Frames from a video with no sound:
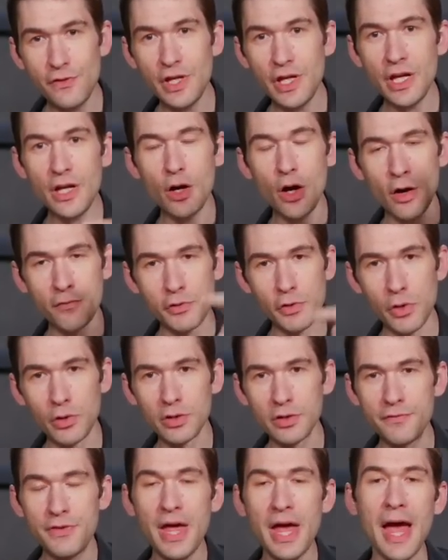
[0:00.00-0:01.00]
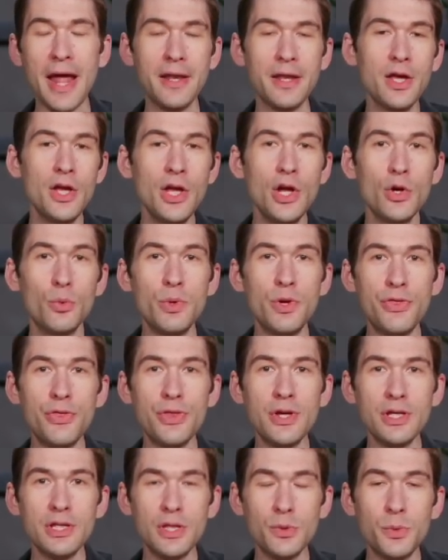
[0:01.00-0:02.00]
feed of all of that. We
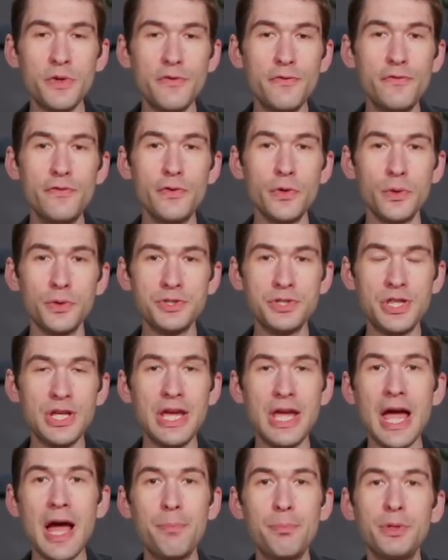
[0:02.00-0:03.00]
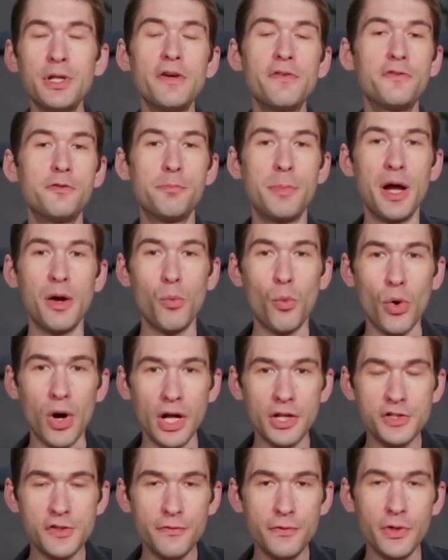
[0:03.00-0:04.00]
think that we've filled the gap left by
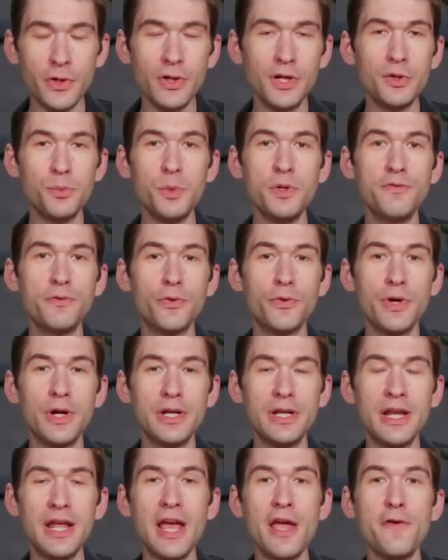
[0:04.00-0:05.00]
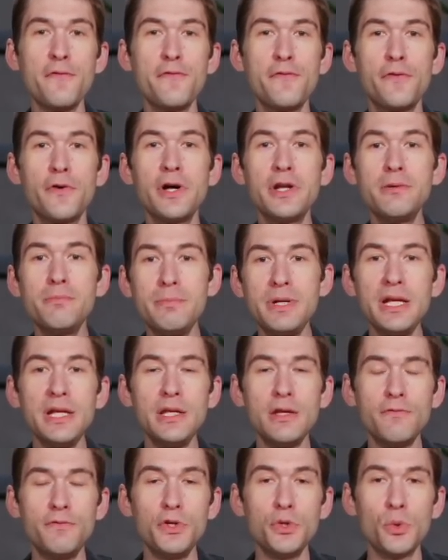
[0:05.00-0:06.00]
Watchville, and we've created a fun
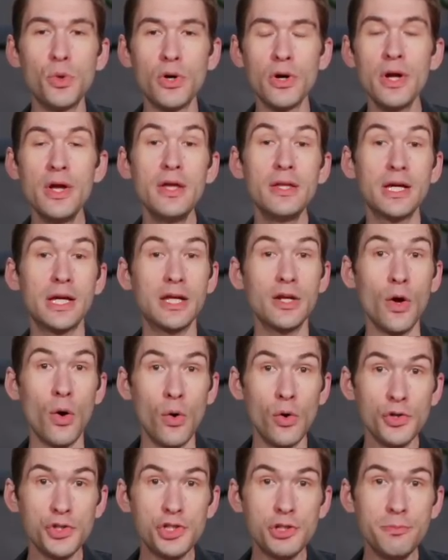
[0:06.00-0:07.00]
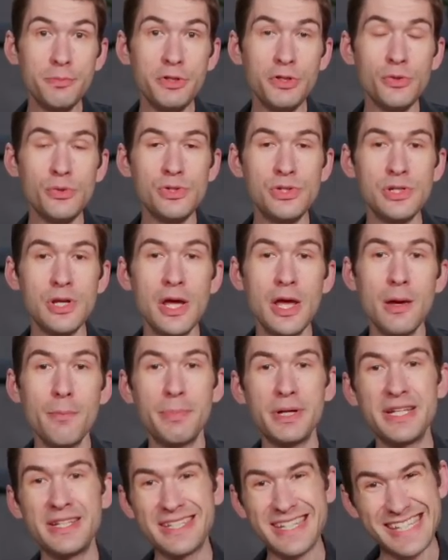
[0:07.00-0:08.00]
media viewer that can also be used
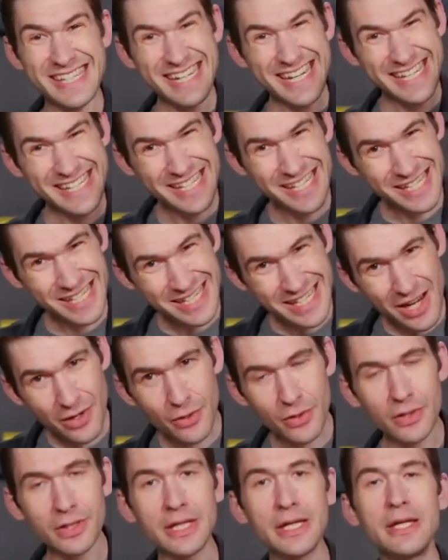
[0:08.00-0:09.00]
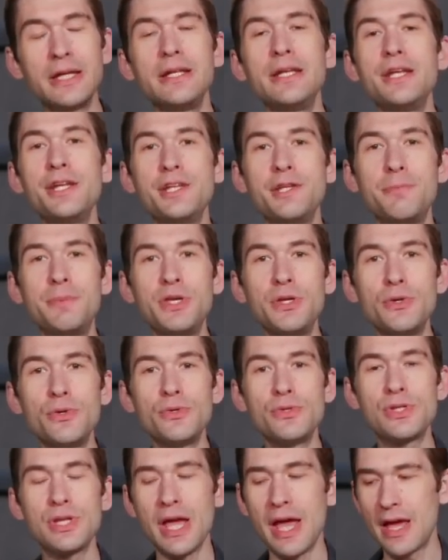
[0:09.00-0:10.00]
but doesn't necessarily need to be
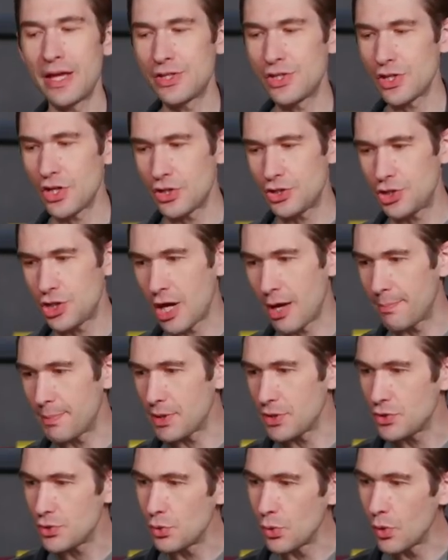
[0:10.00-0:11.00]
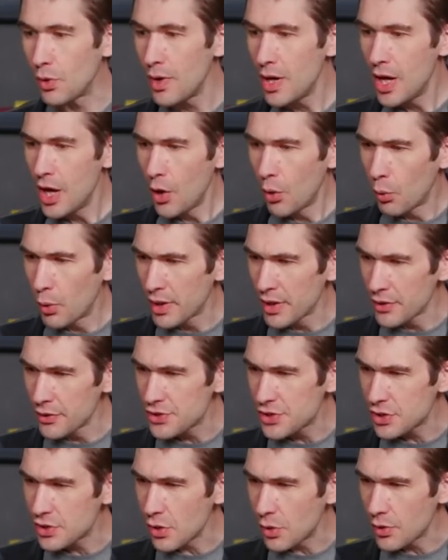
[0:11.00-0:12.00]
used as a shopping tool. What
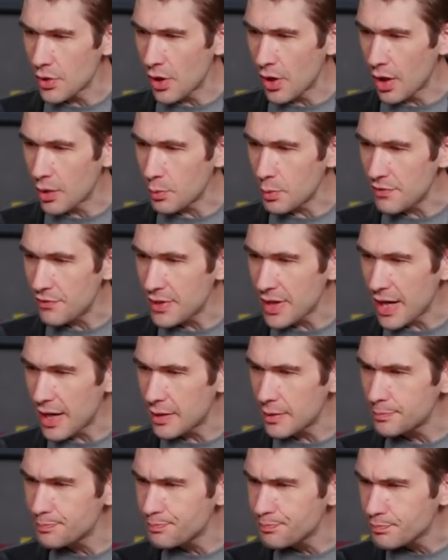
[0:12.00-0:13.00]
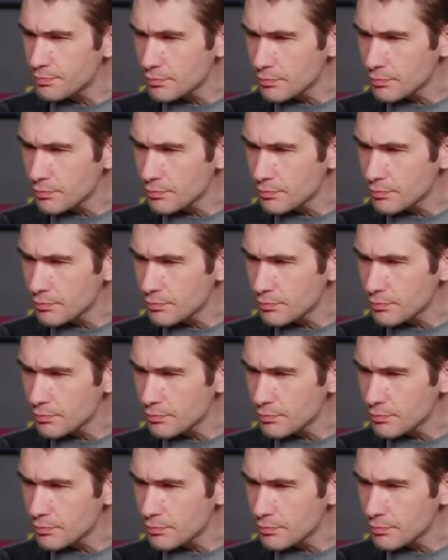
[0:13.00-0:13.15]
else is going on? We've got